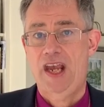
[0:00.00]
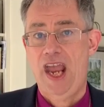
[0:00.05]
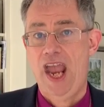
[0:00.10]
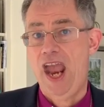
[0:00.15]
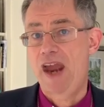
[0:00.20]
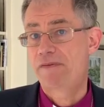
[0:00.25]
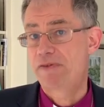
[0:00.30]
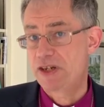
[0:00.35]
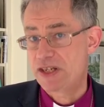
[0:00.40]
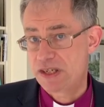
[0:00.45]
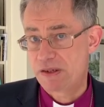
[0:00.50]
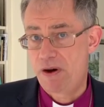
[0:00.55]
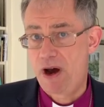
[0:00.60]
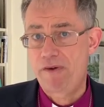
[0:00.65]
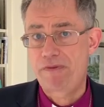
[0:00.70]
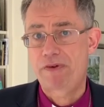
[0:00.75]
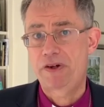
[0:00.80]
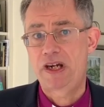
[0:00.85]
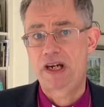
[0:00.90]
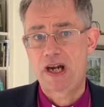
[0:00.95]
Every so
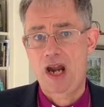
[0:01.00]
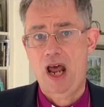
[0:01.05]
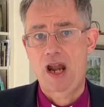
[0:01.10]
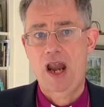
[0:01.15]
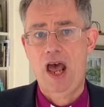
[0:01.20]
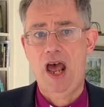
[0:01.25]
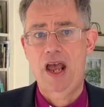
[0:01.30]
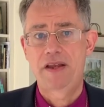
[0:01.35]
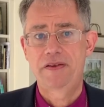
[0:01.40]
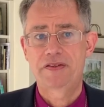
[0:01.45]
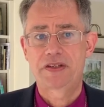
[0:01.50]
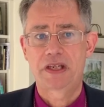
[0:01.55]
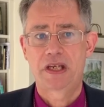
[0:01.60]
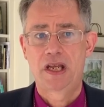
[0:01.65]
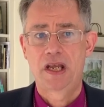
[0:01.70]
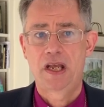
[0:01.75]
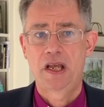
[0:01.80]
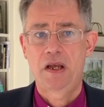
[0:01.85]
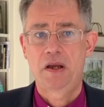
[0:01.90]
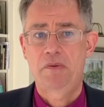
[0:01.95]
often in our lives,
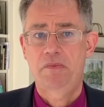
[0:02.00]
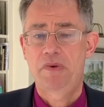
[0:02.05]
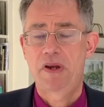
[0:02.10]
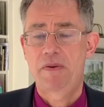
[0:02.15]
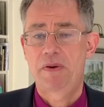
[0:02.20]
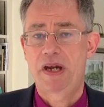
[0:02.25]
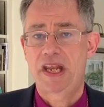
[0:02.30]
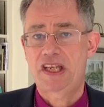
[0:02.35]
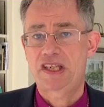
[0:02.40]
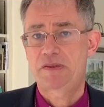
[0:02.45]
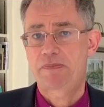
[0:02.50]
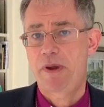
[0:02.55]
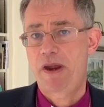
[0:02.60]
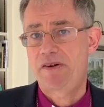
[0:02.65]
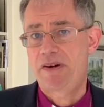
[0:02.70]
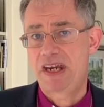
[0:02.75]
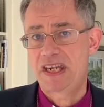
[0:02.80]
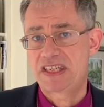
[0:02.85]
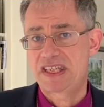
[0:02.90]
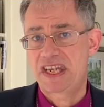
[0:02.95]
we will
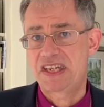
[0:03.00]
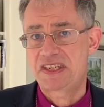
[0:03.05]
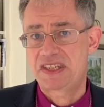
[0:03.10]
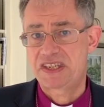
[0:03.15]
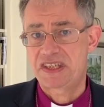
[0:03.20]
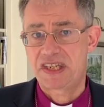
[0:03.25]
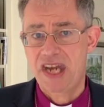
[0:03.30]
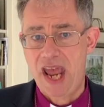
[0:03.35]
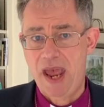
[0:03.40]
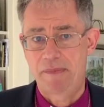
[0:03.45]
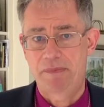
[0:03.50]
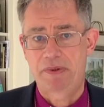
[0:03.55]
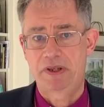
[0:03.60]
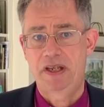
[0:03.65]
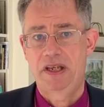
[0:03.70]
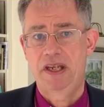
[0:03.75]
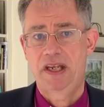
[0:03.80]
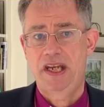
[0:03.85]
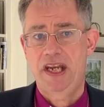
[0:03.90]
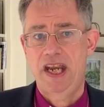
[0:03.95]
experience a step
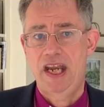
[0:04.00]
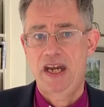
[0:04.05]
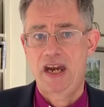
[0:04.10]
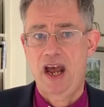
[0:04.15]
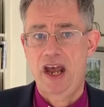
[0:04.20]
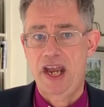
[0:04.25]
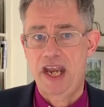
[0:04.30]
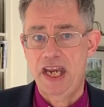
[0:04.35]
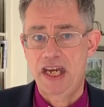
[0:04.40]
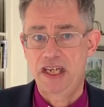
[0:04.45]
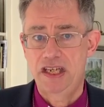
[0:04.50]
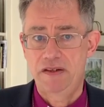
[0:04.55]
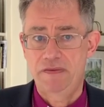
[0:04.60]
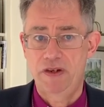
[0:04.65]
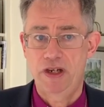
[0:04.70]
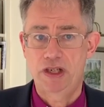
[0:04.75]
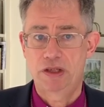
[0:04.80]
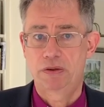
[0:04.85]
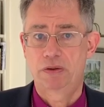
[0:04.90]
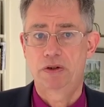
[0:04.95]
in our
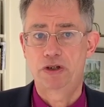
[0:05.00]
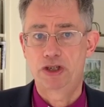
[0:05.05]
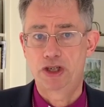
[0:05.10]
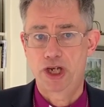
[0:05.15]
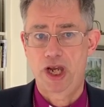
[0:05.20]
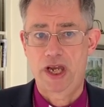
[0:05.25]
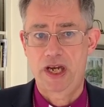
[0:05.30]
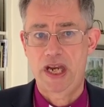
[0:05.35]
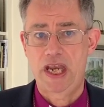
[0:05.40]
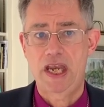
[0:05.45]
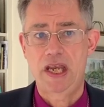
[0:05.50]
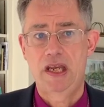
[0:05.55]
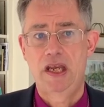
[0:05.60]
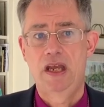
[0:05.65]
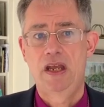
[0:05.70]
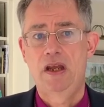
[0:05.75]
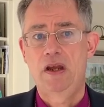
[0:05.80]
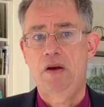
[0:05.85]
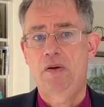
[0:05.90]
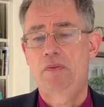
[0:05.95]
individual journey
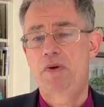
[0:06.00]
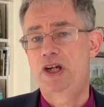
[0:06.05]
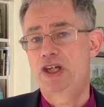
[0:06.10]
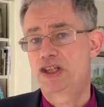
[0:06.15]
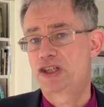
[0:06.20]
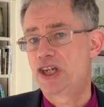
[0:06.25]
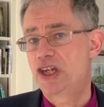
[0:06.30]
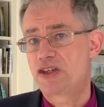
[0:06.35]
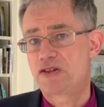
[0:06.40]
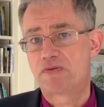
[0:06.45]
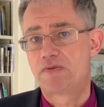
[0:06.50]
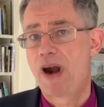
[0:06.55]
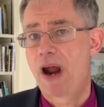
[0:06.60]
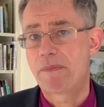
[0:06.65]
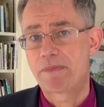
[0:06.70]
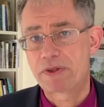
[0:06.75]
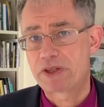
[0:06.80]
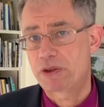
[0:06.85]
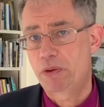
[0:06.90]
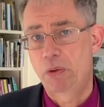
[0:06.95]
which
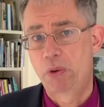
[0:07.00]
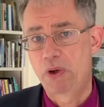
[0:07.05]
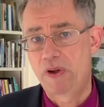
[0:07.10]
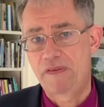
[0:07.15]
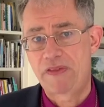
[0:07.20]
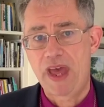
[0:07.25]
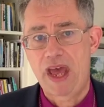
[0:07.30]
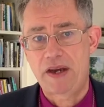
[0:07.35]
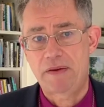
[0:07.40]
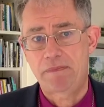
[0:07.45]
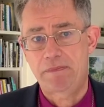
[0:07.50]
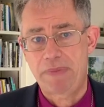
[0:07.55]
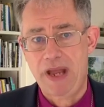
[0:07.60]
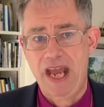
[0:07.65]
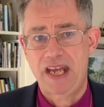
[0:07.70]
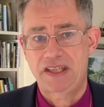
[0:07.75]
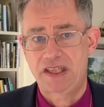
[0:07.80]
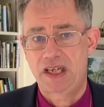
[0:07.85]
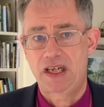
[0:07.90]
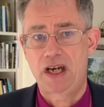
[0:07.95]
disrupts all of that
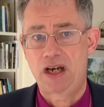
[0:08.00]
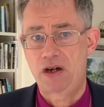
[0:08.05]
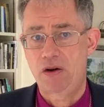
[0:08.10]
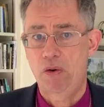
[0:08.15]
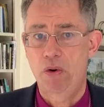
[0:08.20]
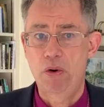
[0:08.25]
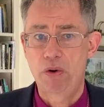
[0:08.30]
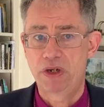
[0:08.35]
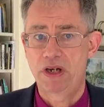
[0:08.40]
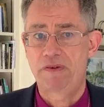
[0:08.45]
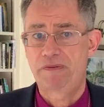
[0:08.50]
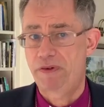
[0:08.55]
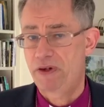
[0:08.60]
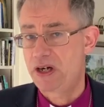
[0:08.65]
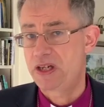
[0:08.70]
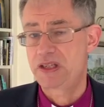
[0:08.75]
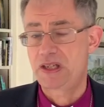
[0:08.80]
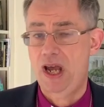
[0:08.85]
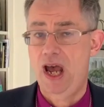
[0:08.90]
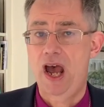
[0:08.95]
pattern and order for
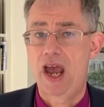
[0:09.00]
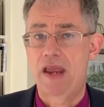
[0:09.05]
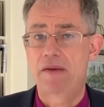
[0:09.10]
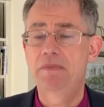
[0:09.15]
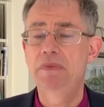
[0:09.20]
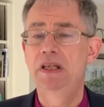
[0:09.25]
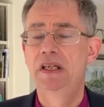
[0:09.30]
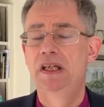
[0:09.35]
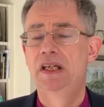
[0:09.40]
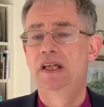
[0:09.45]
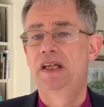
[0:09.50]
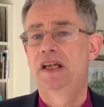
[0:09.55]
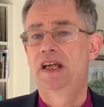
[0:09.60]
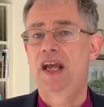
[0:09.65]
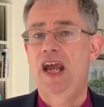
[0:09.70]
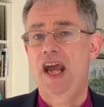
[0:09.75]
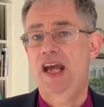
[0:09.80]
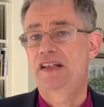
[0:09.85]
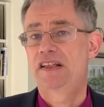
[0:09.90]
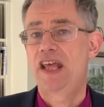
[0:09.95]
a time,
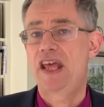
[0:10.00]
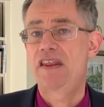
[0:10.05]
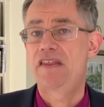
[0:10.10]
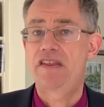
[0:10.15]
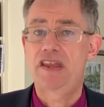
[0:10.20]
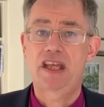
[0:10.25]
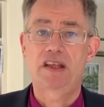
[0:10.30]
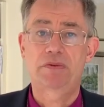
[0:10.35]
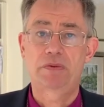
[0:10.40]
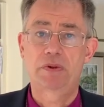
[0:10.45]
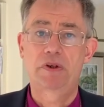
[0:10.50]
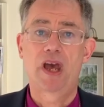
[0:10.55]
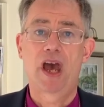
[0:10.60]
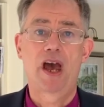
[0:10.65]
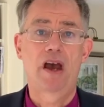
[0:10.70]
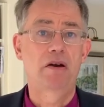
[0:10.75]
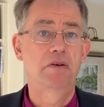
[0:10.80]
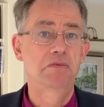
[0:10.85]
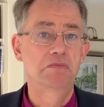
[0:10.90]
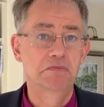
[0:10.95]
and then things will
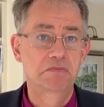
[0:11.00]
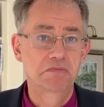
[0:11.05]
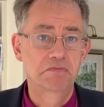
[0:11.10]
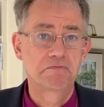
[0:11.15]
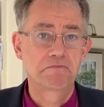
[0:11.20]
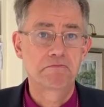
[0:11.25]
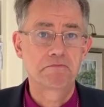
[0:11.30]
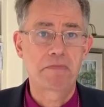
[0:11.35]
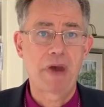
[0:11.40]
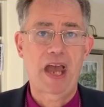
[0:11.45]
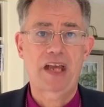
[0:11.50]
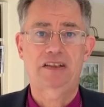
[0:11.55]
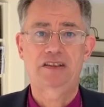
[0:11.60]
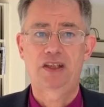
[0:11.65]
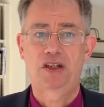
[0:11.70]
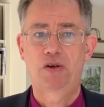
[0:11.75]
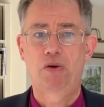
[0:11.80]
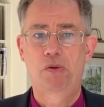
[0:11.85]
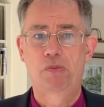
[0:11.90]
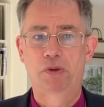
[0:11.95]
go back
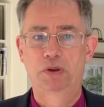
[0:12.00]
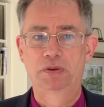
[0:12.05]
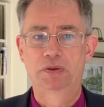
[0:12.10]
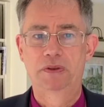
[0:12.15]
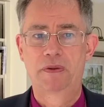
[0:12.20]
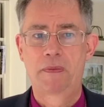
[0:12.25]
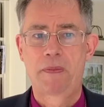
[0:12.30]
to normal.